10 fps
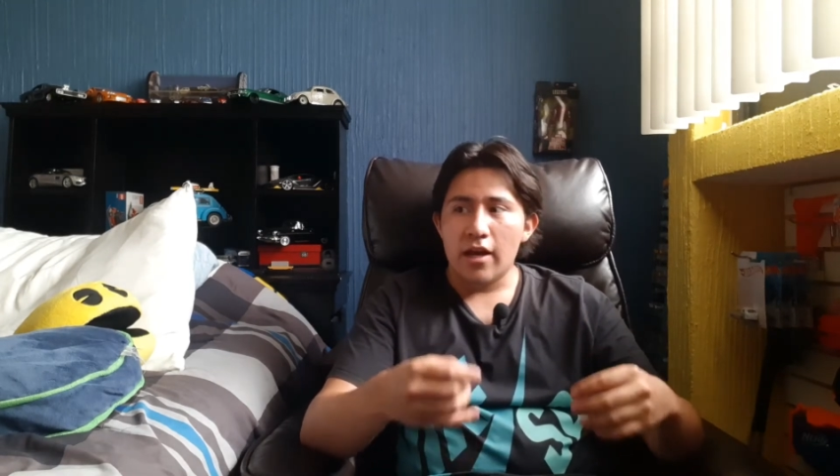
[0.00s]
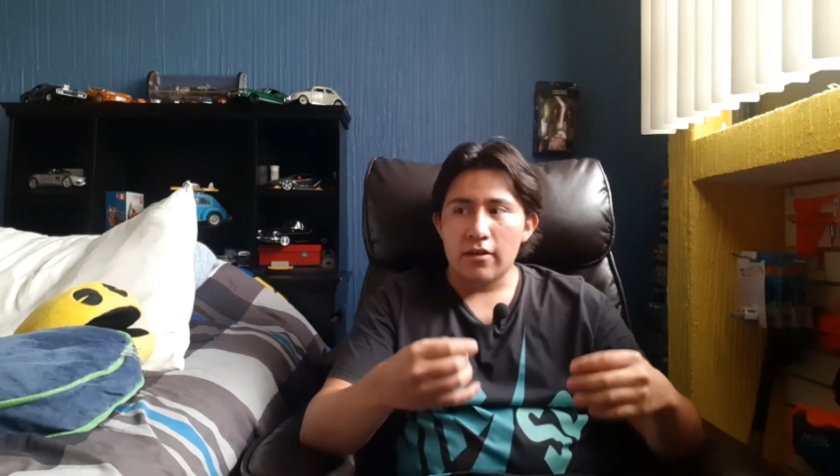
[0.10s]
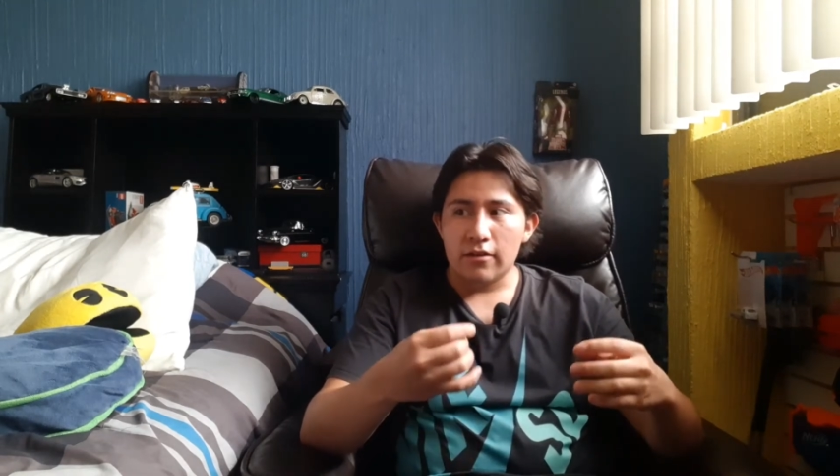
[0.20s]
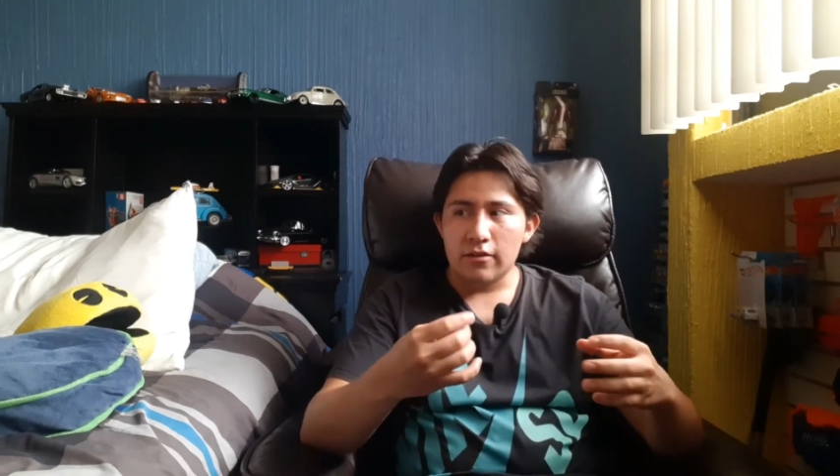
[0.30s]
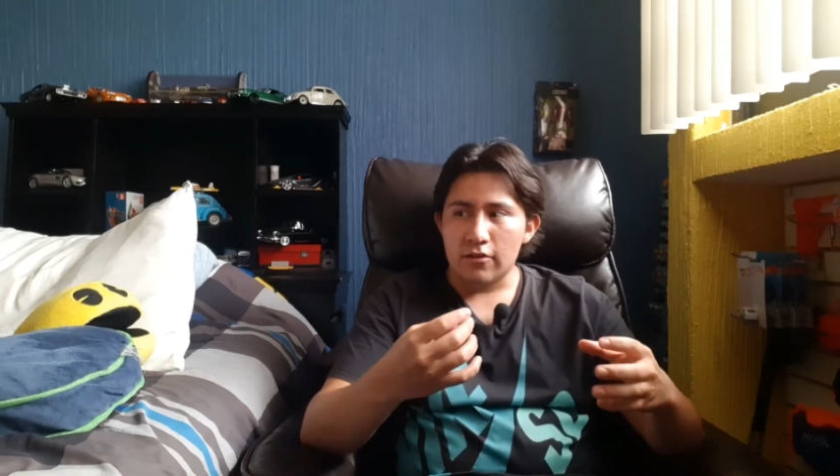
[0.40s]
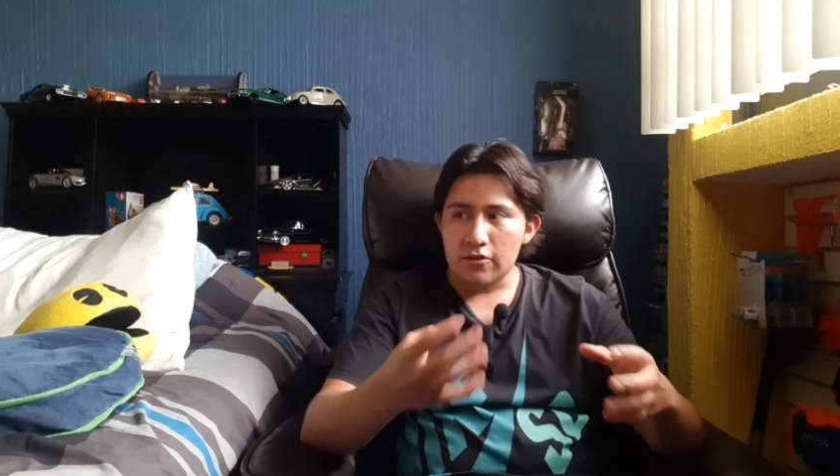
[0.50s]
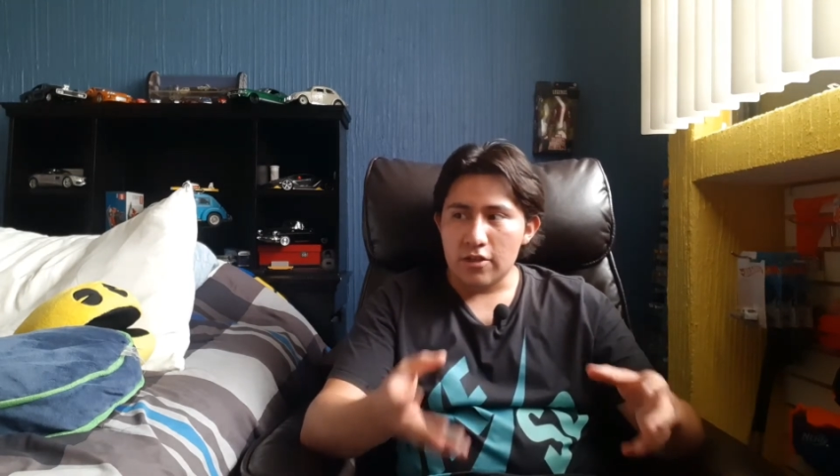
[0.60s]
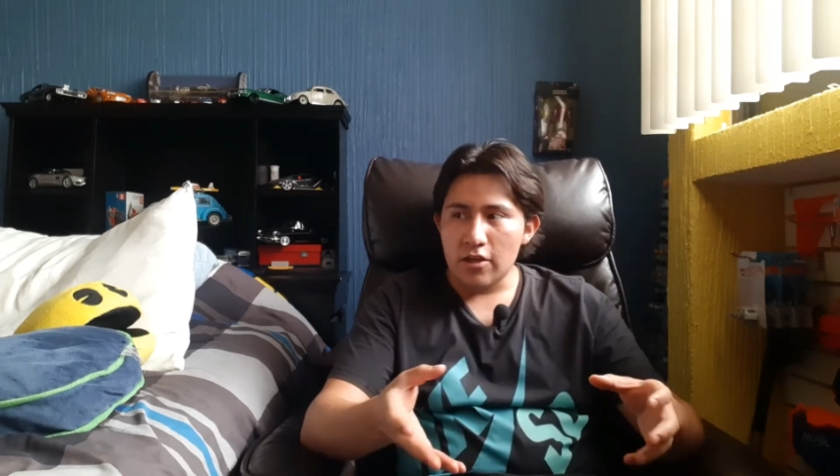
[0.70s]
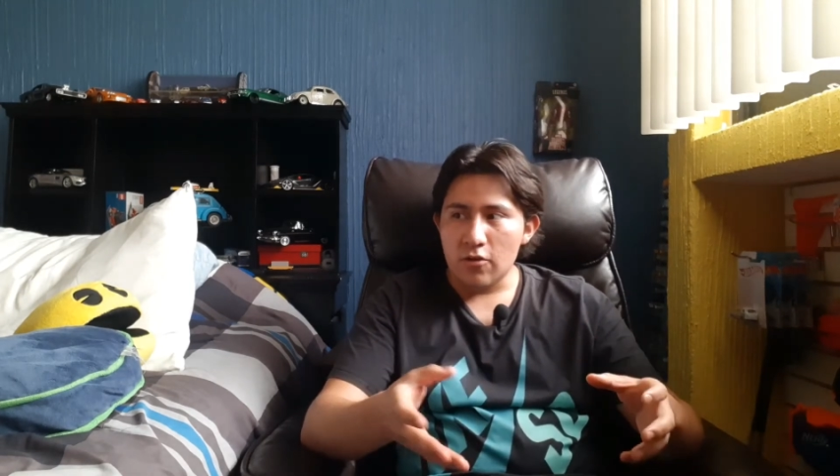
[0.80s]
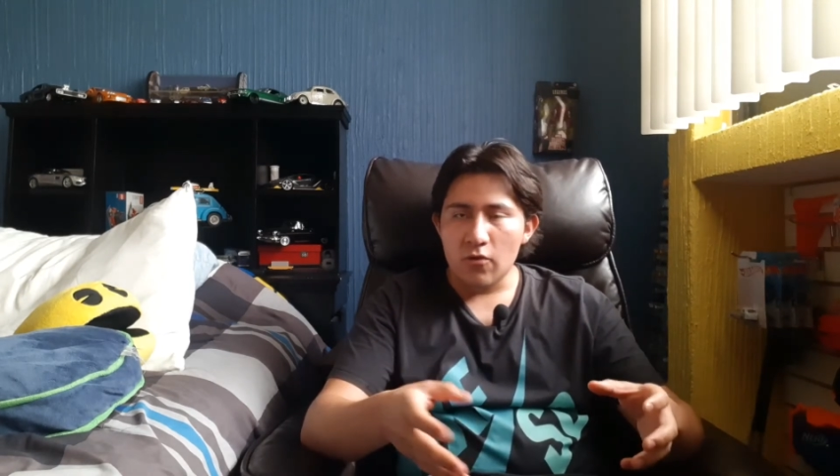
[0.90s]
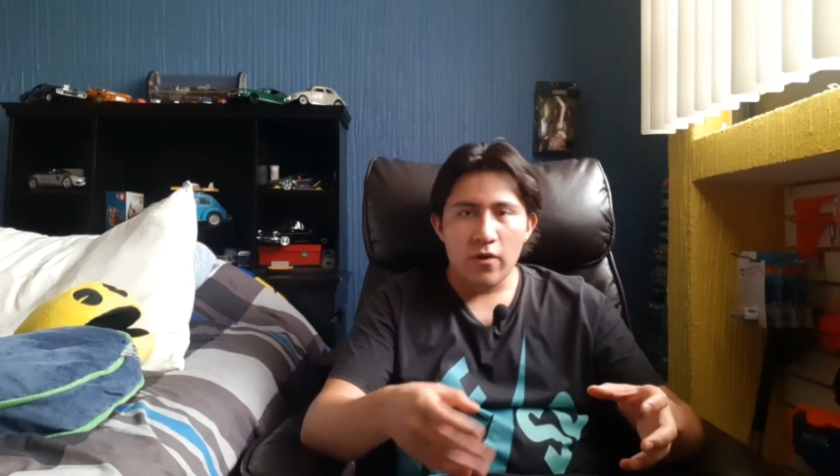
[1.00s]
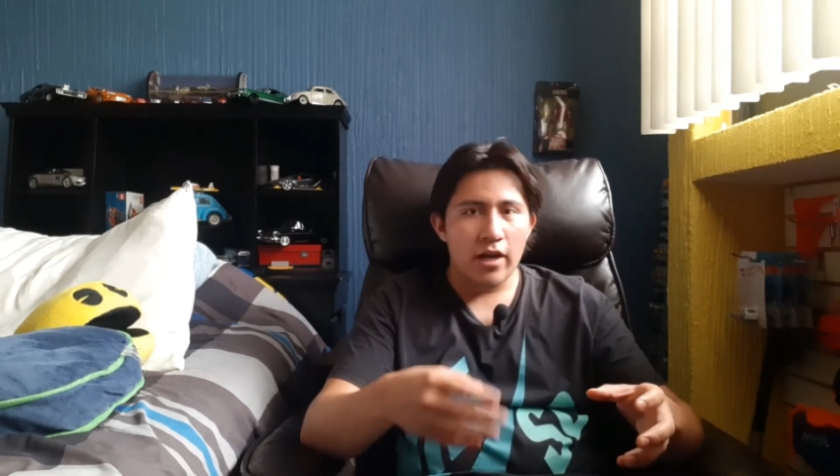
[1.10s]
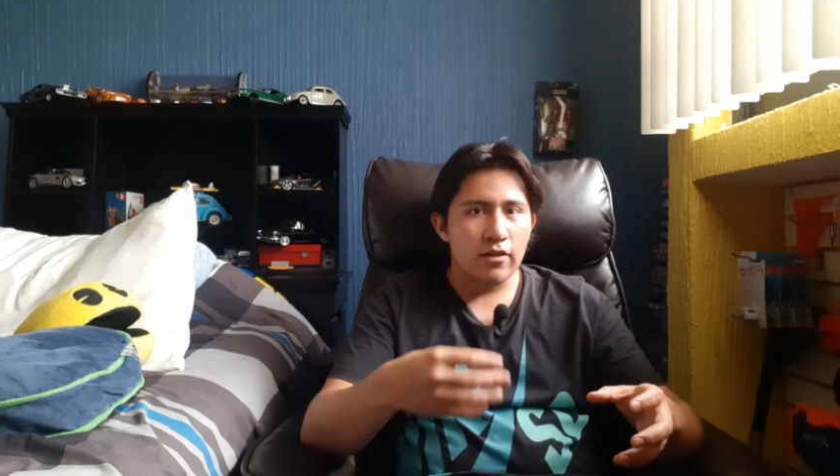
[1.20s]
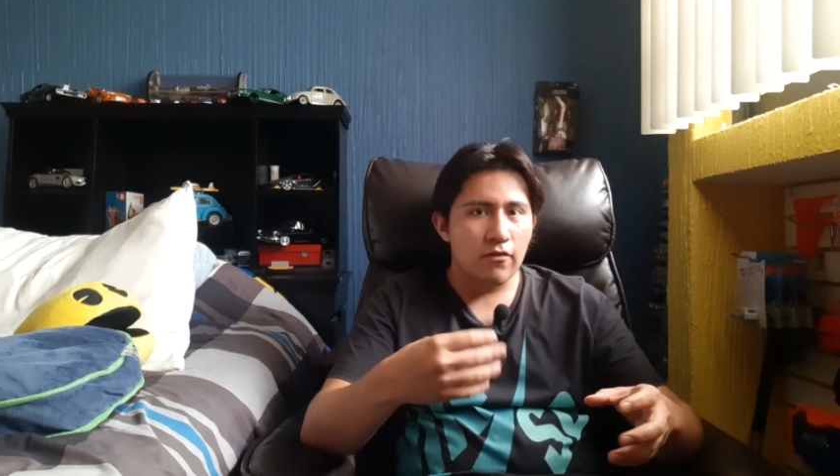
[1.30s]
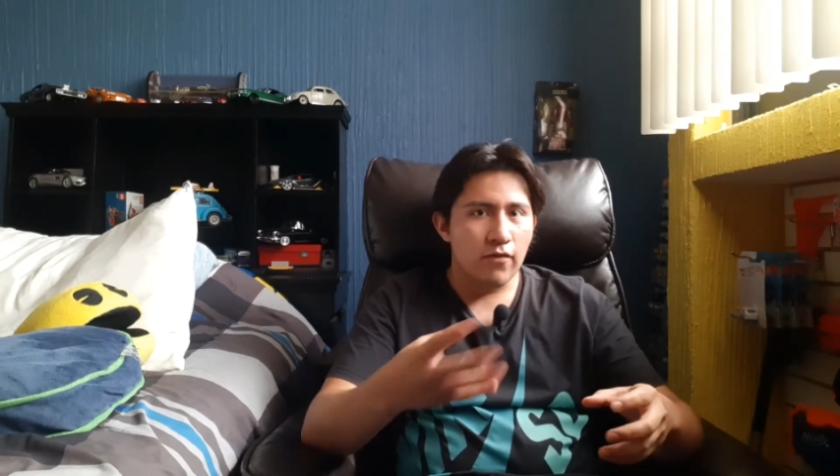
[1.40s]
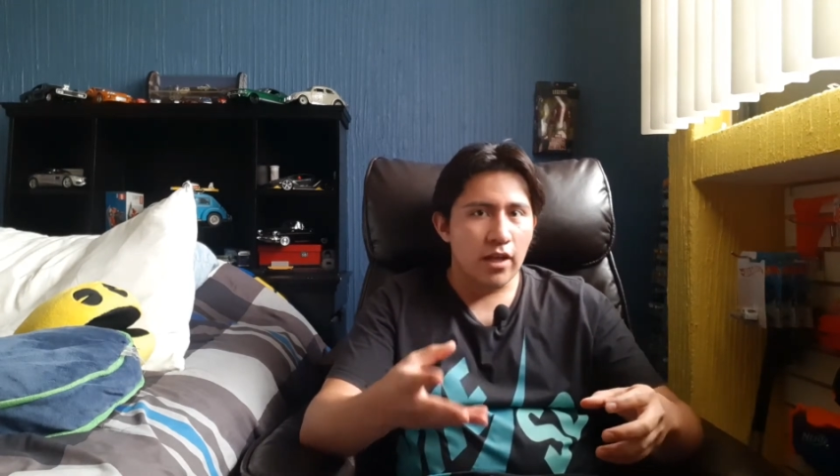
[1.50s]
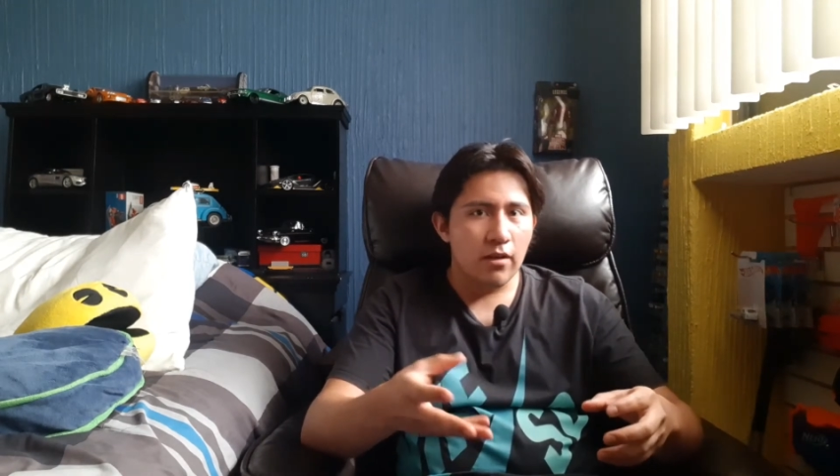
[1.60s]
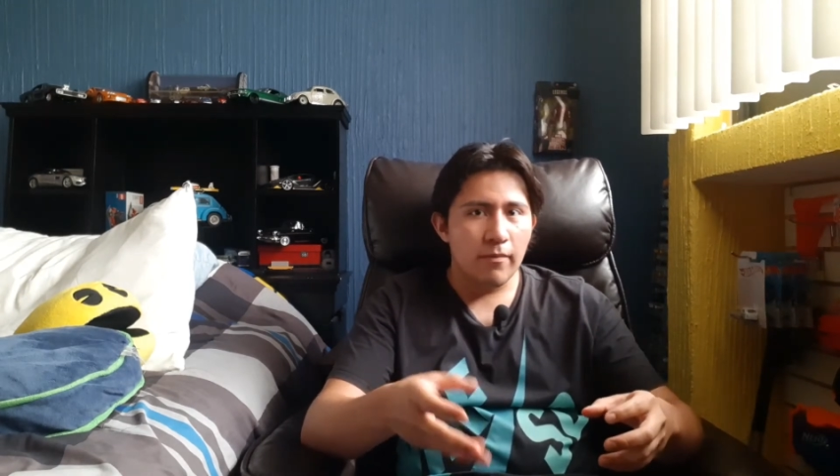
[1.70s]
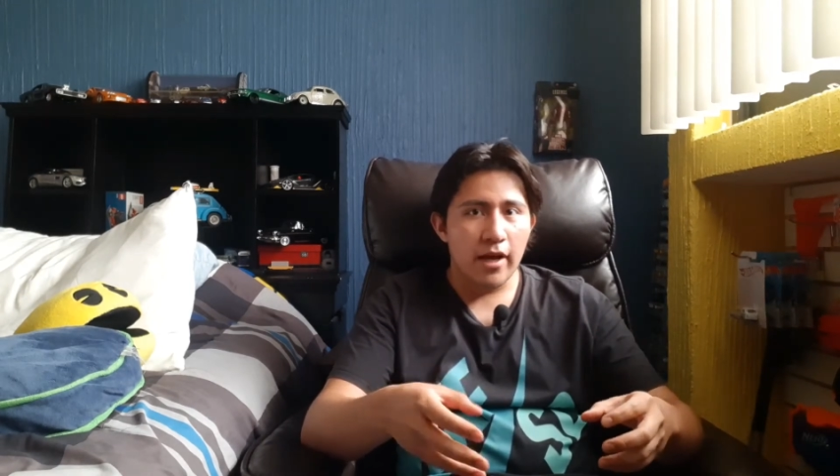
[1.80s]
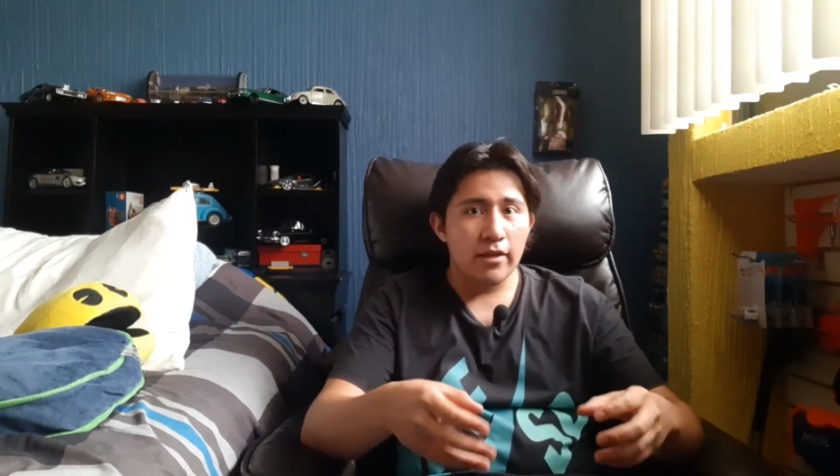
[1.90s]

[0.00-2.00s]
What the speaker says: and continue and develop,